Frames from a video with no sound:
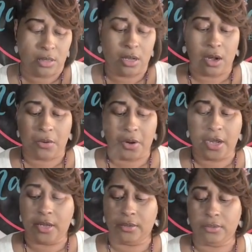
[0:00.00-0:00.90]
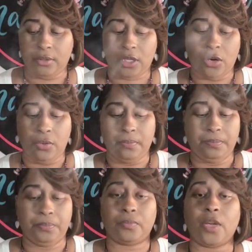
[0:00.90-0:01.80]
All right. Nope.
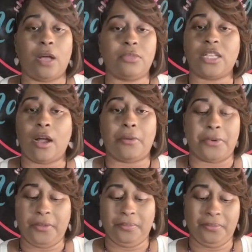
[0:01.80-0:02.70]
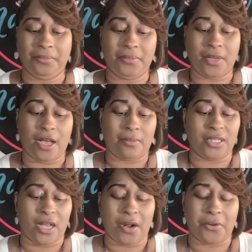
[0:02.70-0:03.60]
I'm
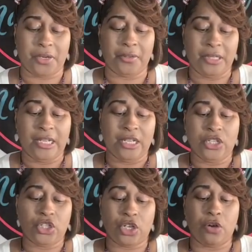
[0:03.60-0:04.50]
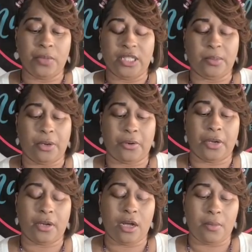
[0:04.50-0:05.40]
sorry. Show me
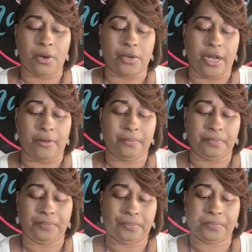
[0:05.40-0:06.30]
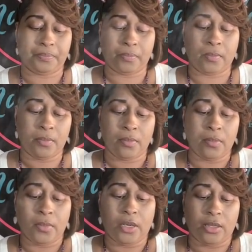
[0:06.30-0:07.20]
spirit. Come on now.
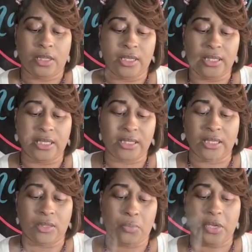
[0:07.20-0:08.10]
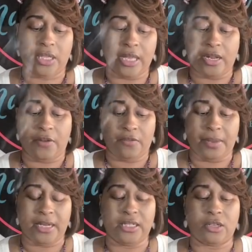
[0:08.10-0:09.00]
This isn't the week that
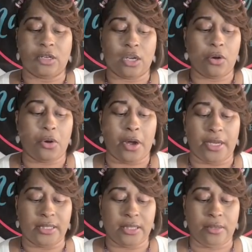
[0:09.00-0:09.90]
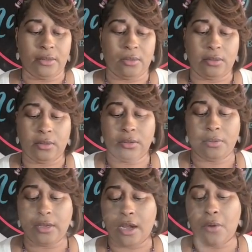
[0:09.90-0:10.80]
everybody's going to go crazy.
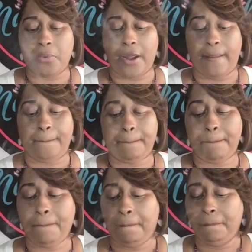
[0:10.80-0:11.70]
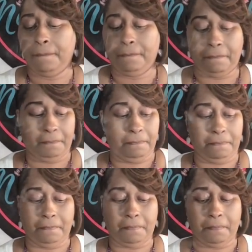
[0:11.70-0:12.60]
All right.
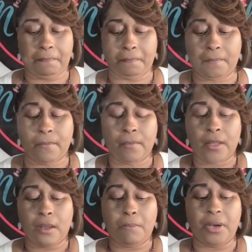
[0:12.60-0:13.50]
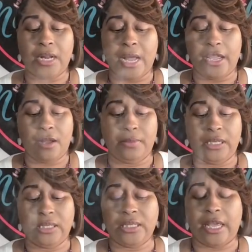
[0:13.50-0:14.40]
But I am
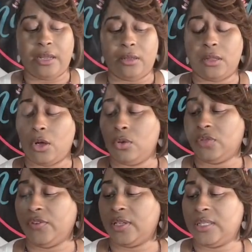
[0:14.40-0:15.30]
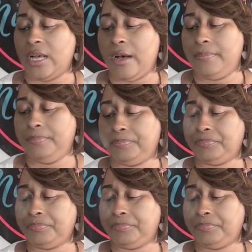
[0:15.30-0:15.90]
going to take those for the top.